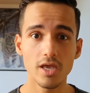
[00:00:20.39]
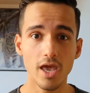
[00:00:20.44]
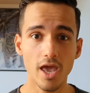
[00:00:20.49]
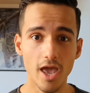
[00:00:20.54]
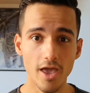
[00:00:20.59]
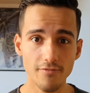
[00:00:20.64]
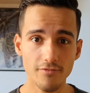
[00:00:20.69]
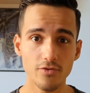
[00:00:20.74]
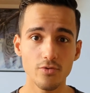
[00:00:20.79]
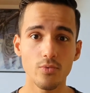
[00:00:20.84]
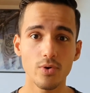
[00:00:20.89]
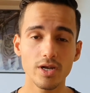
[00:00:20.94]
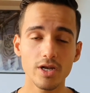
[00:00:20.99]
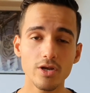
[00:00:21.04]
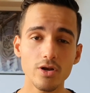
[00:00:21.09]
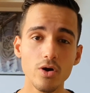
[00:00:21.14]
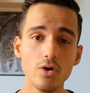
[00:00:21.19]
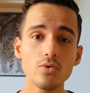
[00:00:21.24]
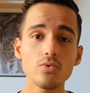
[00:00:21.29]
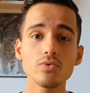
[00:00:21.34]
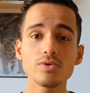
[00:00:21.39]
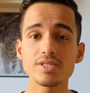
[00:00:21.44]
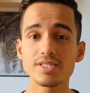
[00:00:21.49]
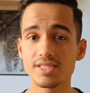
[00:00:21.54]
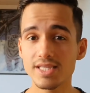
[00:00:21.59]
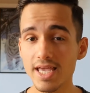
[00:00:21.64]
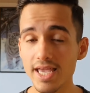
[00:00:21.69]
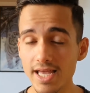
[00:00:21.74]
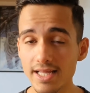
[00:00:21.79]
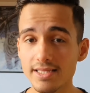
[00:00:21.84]
If you want to know,
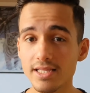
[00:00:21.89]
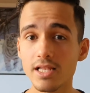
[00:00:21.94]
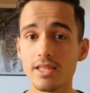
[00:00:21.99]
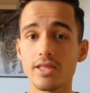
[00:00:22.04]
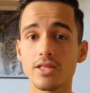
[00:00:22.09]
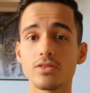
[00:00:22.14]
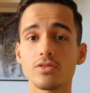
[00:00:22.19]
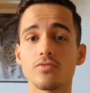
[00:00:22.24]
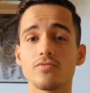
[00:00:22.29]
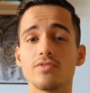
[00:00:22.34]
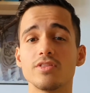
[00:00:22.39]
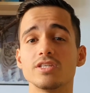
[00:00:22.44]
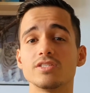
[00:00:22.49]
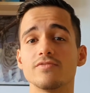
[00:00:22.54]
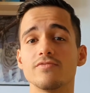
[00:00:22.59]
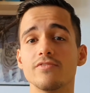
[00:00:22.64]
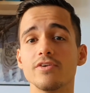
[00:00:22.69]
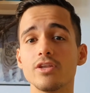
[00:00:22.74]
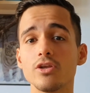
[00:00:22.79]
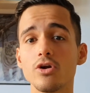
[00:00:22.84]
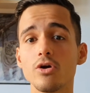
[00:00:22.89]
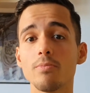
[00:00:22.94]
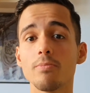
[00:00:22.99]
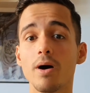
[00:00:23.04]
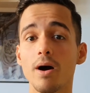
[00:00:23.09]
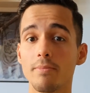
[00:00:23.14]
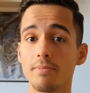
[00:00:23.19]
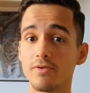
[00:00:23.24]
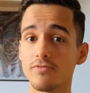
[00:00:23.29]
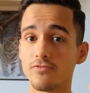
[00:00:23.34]
stay until the end of this video,
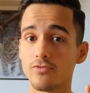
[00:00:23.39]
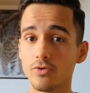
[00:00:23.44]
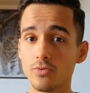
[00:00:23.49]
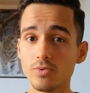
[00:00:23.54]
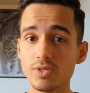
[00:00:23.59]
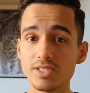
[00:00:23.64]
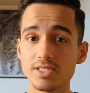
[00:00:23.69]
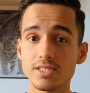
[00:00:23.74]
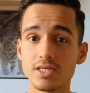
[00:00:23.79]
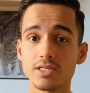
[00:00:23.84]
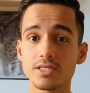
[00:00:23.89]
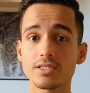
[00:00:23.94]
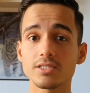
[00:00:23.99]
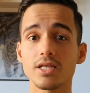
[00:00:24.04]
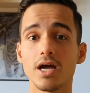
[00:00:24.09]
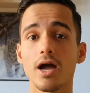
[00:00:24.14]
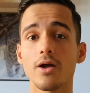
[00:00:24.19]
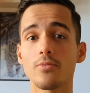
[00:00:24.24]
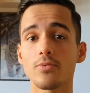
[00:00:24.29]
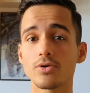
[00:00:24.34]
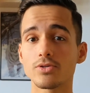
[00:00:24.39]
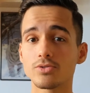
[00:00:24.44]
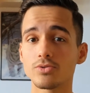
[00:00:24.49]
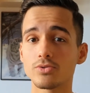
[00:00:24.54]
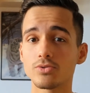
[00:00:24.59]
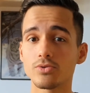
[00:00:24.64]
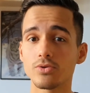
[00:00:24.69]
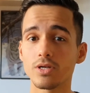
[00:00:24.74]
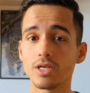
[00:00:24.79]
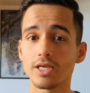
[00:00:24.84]
but before we start, I want you
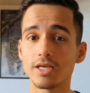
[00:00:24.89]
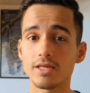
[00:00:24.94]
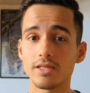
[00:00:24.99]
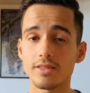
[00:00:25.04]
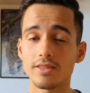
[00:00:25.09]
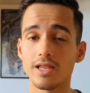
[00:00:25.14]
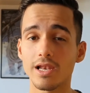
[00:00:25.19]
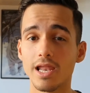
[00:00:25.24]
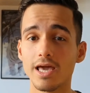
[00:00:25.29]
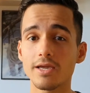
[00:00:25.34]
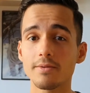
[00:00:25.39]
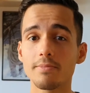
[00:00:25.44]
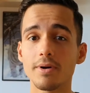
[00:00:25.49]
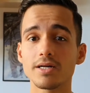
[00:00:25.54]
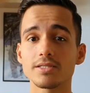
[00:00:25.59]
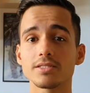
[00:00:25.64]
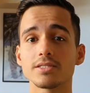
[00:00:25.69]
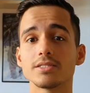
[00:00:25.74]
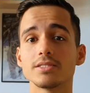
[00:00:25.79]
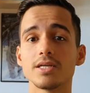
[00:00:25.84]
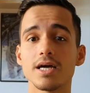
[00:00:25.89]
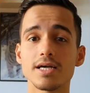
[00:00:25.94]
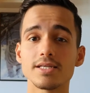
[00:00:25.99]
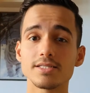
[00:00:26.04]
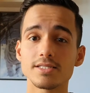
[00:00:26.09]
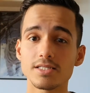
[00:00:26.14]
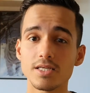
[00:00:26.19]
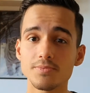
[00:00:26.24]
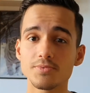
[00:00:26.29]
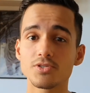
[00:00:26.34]
to click the like button and
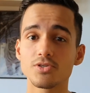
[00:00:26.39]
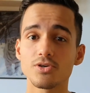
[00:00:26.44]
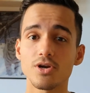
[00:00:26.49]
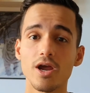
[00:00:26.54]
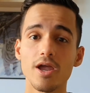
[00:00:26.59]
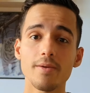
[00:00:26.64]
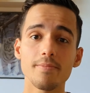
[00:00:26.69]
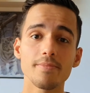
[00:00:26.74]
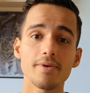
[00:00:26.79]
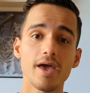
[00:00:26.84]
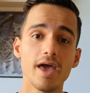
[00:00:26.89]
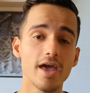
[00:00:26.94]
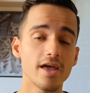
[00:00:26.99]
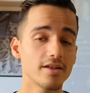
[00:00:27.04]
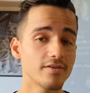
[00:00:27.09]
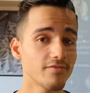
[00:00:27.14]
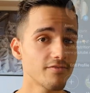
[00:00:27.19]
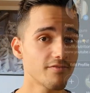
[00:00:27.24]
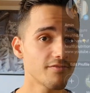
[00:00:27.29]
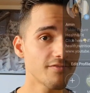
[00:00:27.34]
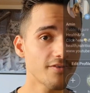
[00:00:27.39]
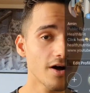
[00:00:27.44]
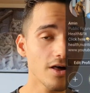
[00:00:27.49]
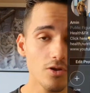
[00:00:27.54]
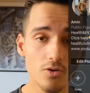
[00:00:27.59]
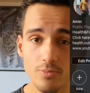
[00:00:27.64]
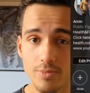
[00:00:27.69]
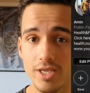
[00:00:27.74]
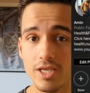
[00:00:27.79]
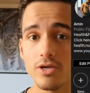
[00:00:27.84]
subscribe and follow
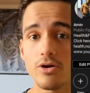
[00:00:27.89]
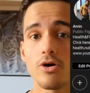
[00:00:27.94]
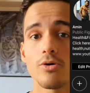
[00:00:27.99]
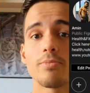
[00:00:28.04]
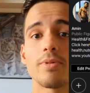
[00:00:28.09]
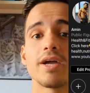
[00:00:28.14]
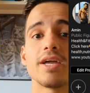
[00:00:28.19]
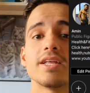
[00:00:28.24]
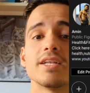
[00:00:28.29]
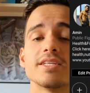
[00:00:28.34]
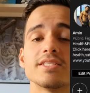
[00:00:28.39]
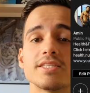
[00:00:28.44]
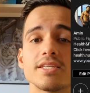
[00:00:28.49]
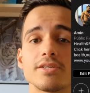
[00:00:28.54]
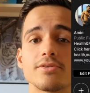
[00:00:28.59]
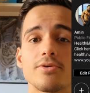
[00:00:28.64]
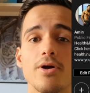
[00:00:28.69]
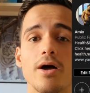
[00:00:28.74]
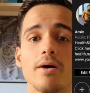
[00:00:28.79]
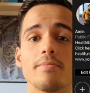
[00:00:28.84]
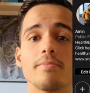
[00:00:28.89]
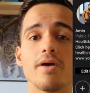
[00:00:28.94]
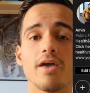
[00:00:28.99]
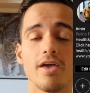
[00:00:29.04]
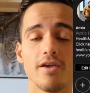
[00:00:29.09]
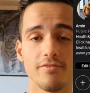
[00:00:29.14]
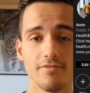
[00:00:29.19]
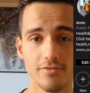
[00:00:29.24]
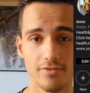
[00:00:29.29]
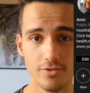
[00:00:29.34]
me on my Instagram
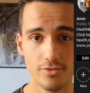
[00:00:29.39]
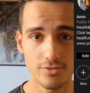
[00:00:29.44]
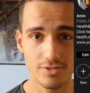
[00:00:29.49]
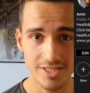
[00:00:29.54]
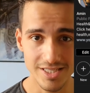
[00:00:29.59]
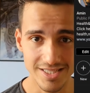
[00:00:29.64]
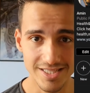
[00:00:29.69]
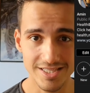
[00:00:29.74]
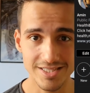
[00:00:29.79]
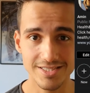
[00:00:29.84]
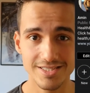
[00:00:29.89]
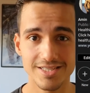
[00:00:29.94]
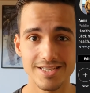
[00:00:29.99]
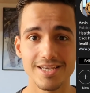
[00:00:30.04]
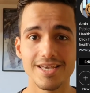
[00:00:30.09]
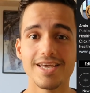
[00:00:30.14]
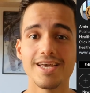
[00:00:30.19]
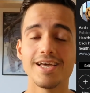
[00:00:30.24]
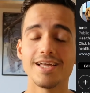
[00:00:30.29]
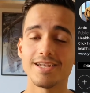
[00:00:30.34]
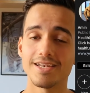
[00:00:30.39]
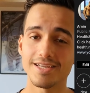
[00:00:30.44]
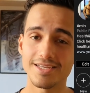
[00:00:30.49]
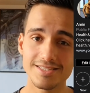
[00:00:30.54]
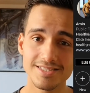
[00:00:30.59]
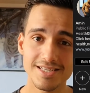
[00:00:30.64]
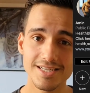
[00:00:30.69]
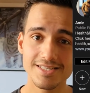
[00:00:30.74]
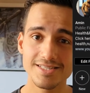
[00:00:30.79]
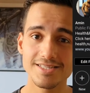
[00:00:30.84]
if you didn't. Let's
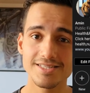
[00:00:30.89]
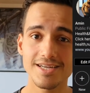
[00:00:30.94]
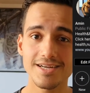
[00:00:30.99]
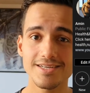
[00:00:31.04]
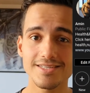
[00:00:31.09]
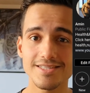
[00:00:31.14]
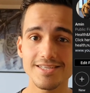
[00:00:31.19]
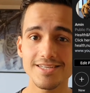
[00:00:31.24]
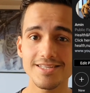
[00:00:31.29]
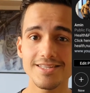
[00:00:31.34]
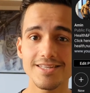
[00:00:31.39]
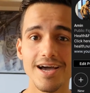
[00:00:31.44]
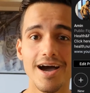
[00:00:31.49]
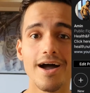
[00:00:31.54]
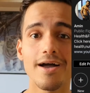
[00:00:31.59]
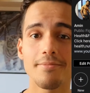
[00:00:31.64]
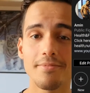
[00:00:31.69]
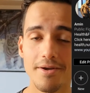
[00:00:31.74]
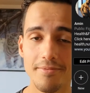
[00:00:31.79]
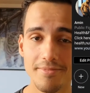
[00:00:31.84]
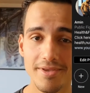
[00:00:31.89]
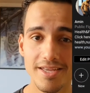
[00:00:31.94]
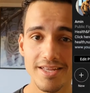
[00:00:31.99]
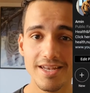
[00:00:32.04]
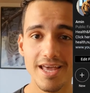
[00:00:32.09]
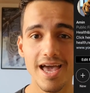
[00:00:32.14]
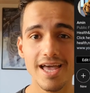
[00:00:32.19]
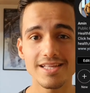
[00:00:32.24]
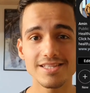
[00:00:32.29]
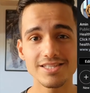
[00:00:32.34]
get started. I'm Amin
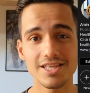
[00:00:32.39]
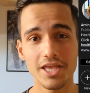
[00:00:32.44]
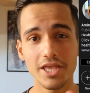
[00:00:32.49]
and